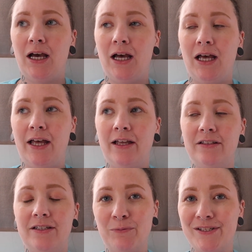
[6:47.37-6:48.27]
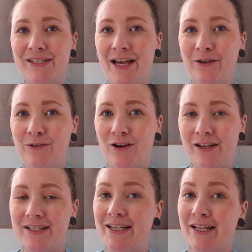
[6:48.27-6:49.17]
And we'll see how long
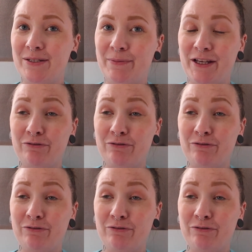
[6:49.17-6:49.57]
it takes me,